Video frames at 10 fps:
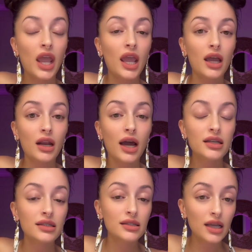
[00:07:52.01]
and I
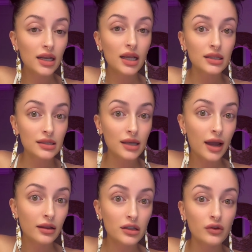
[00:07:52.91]
sit in
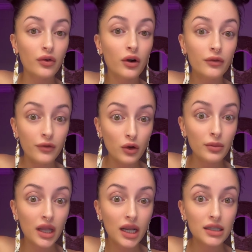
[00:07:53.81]
silence for a few
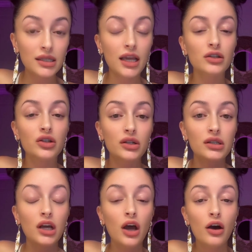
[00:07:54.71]
minutes and just